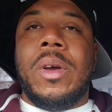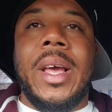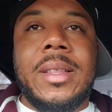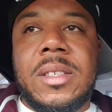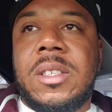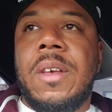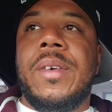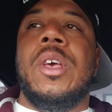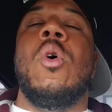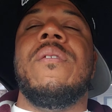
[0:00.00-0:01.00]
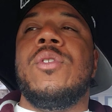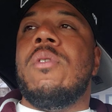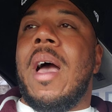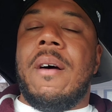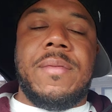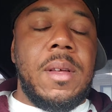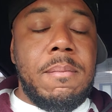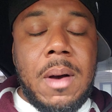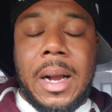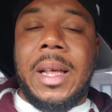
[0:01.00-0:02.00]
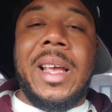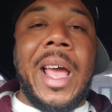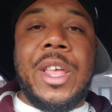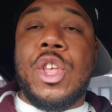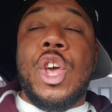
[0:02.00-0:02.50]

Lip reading: Get the CVO if you have the money and